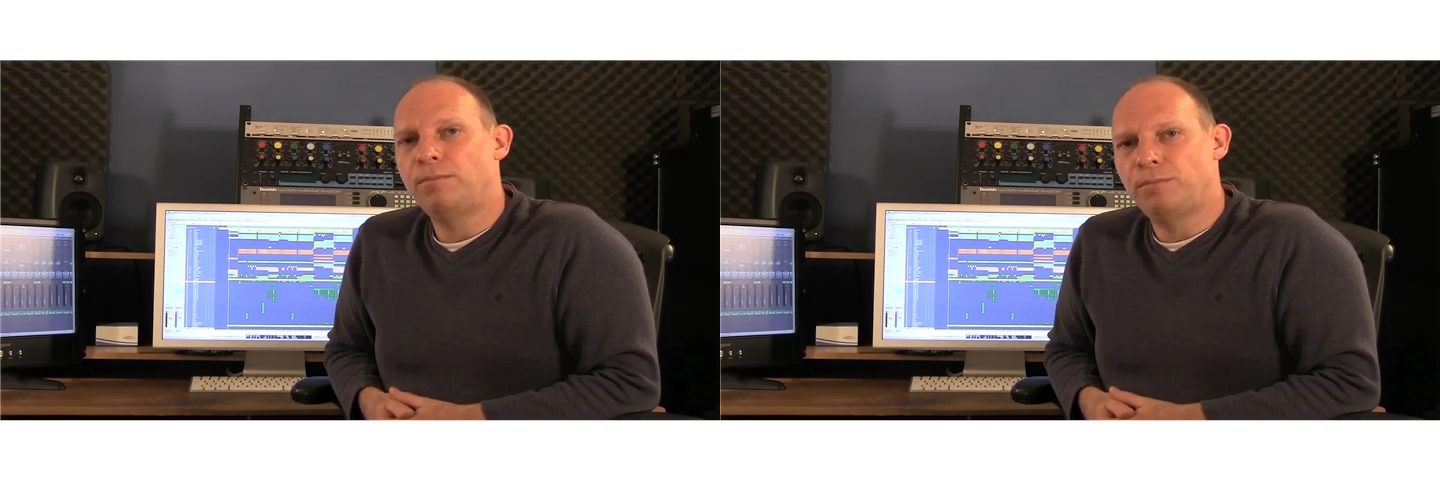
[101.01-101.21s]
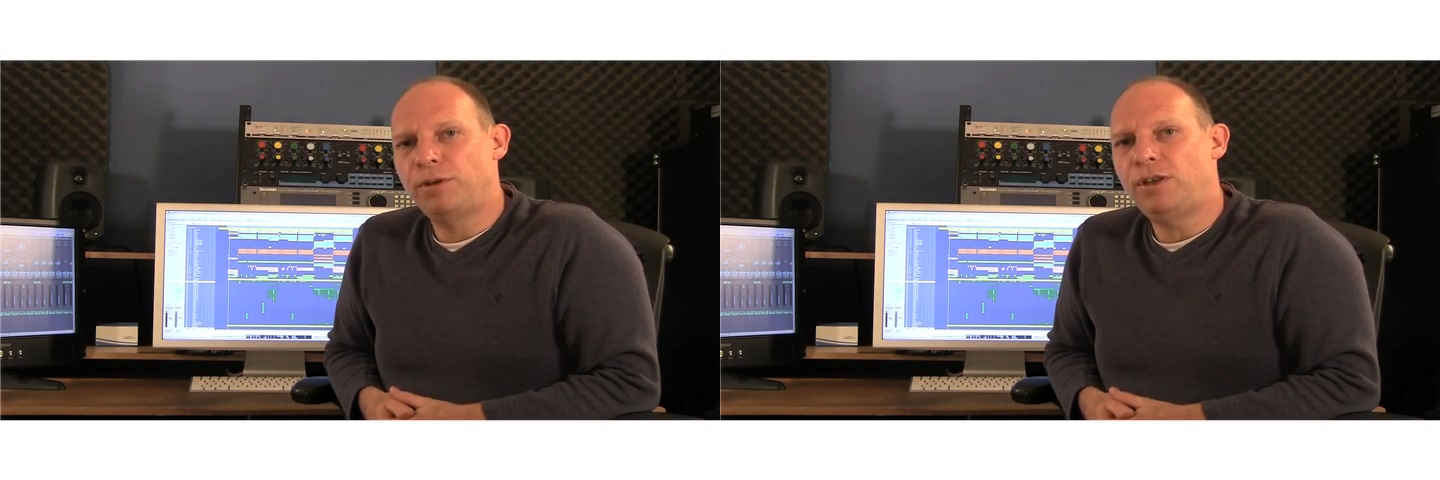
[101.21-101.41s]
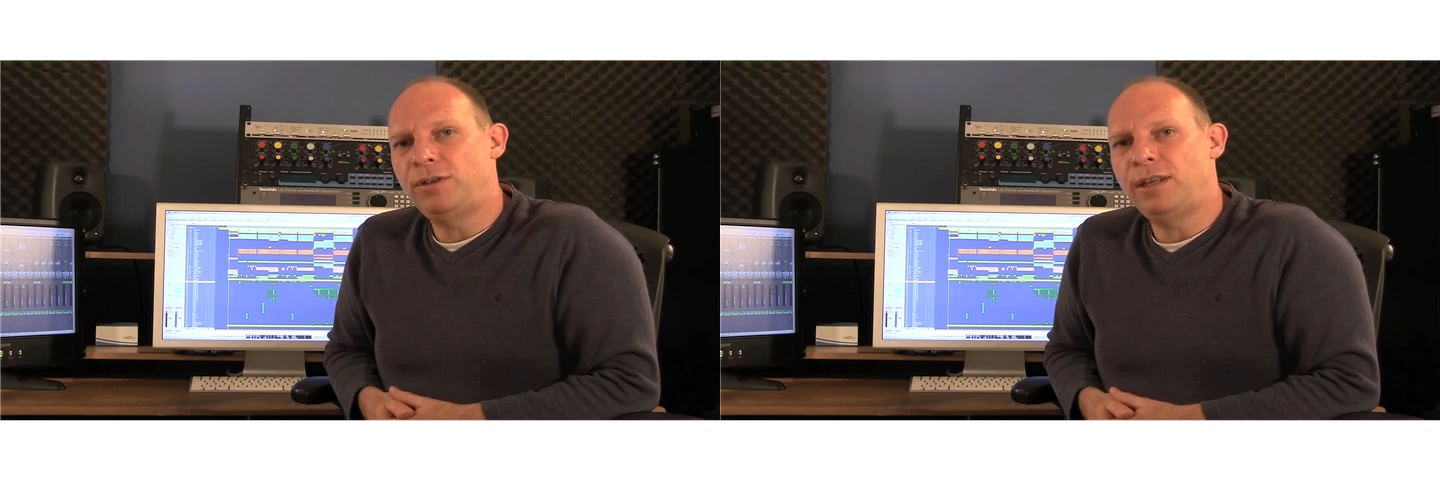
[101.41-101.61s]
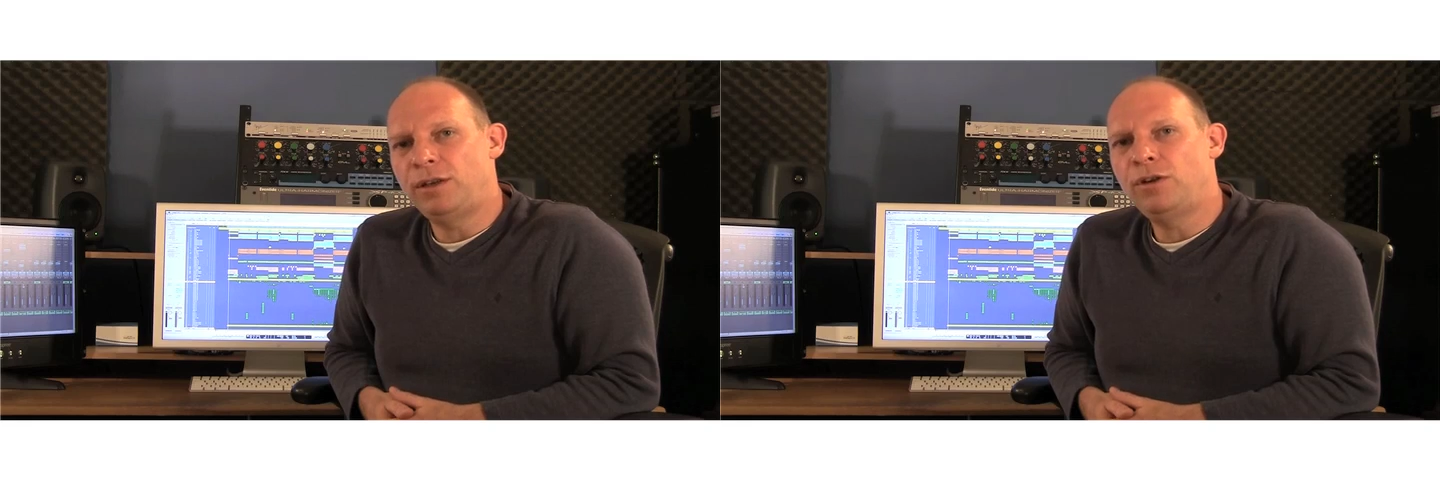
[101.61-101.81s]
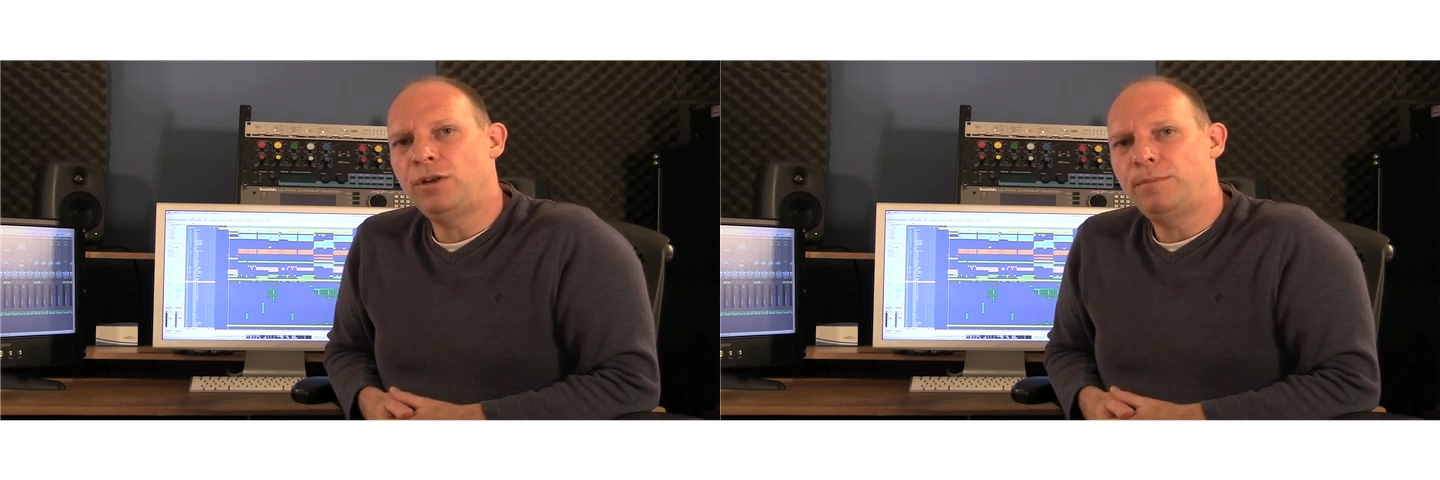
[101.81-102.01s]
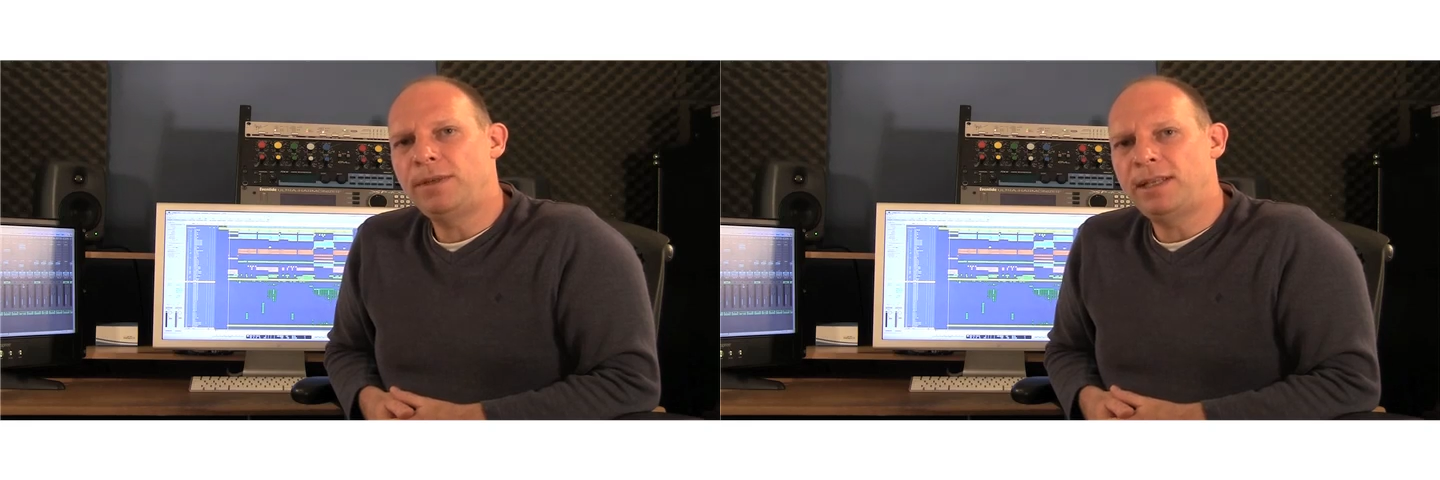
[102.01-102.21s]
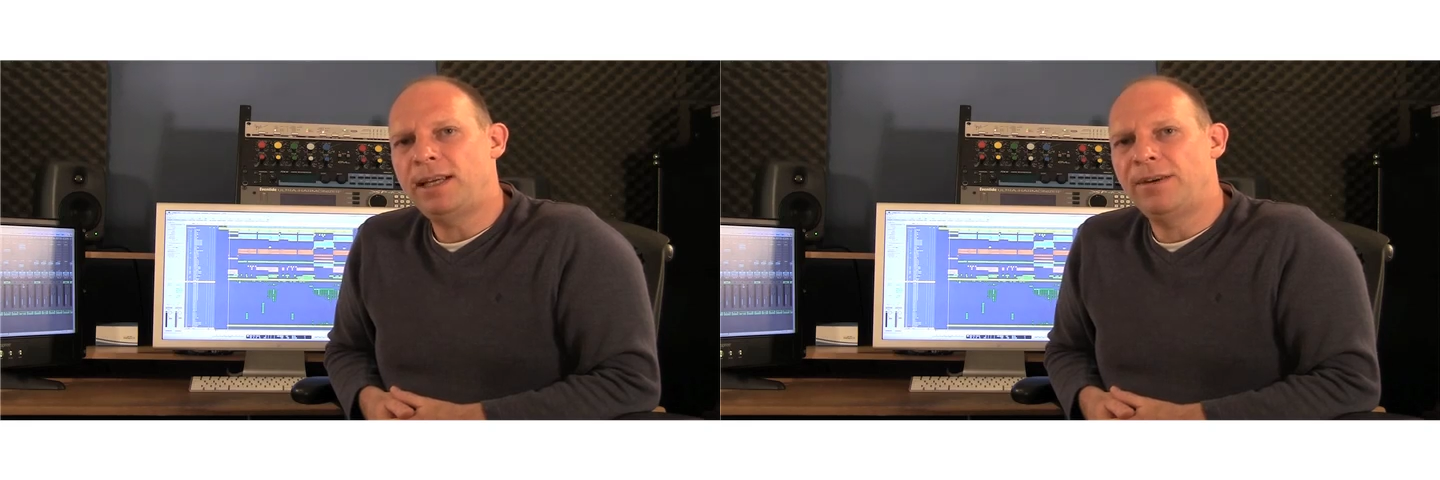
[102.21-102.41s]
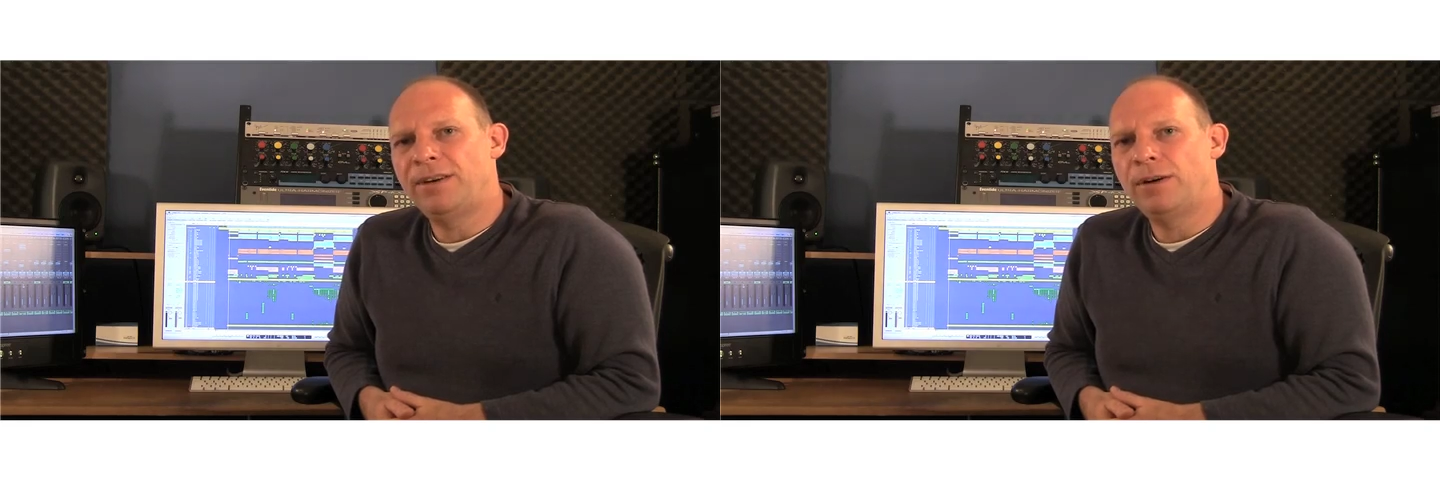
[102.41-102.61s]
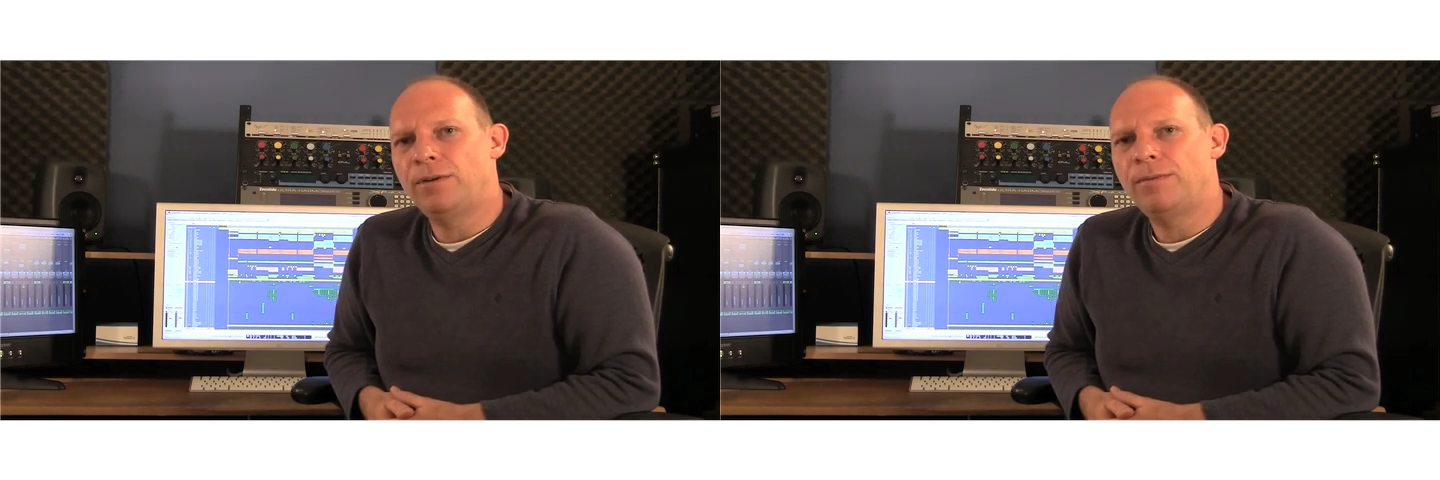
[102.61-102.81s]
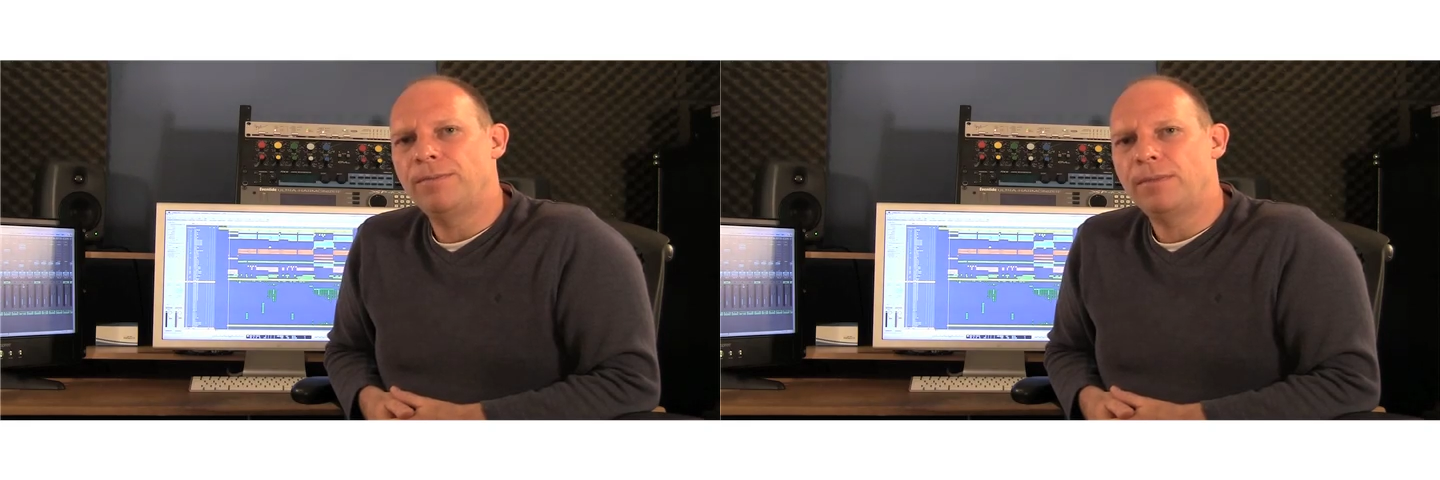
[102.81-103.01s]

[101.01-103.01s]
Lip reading: producing good material